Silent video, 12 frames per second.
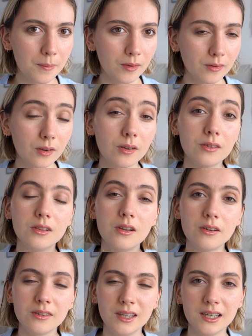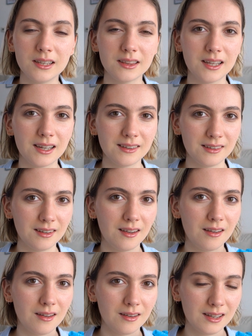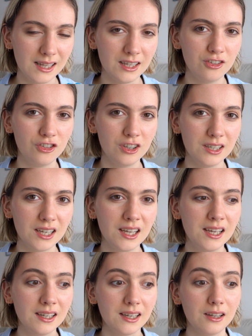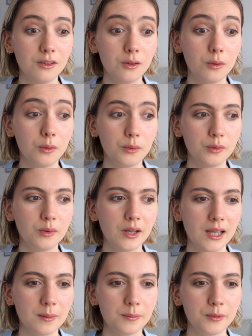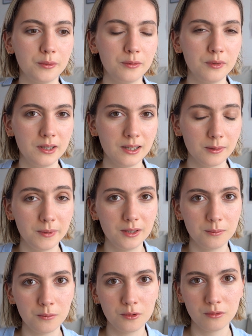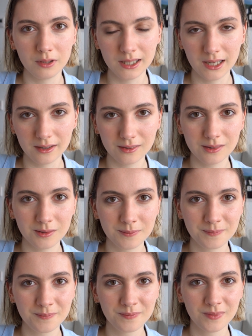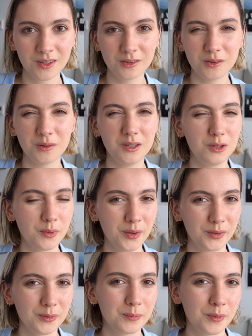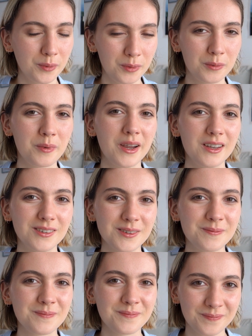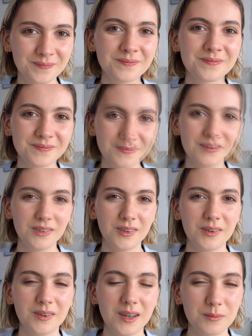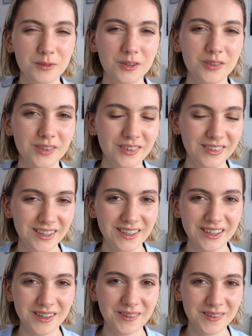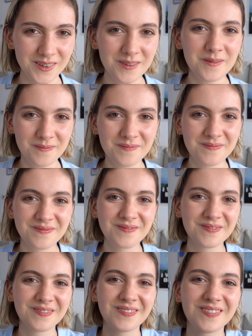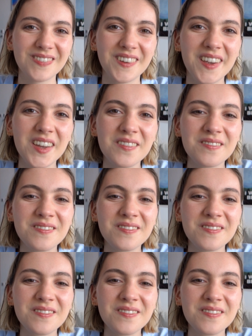But unlearning that clenching can also help you feel a bit more relaxed. So it works both ways. So I'm just gonna take it out now. Okay.